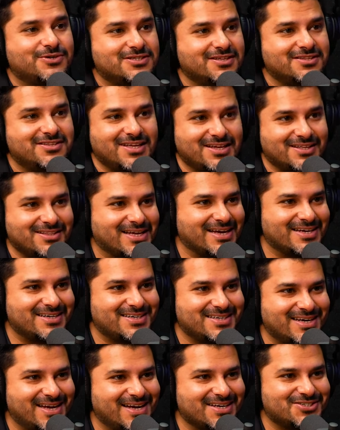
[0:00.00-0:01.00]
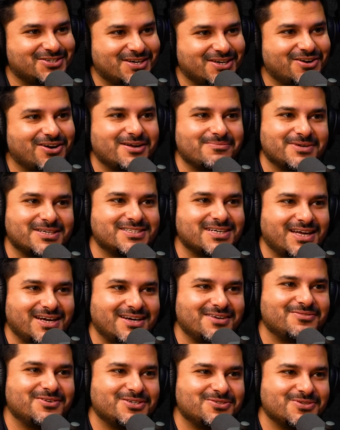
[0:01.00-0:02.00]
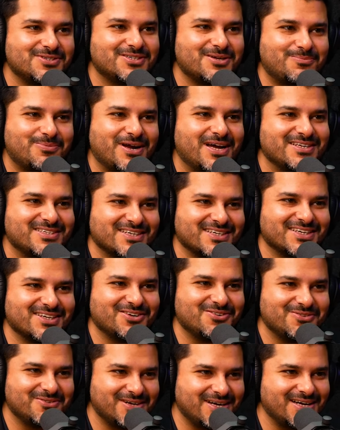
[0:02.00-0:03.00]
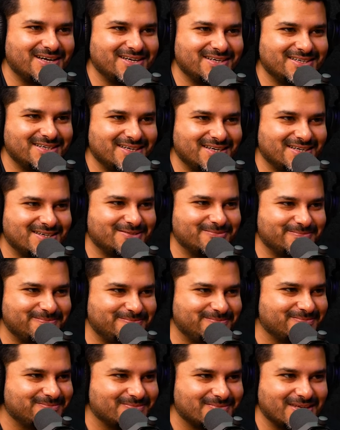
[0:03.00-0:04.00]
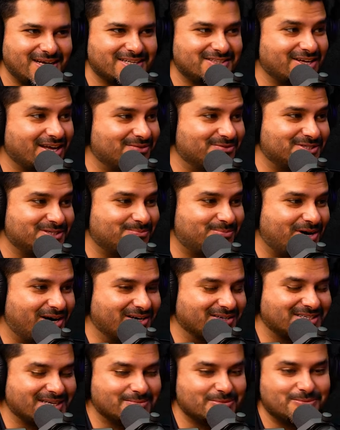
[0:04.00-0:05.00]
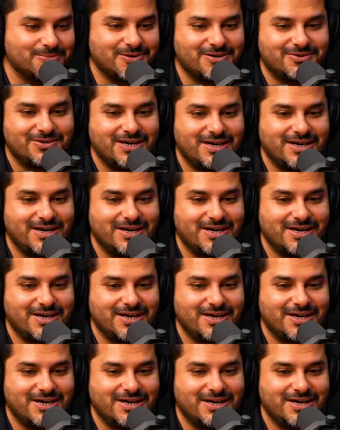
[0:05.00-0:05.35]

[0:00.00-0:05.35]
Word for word: was the thing that actually got him excited, which was surprising. You know, I um, I thought it was the product demo, but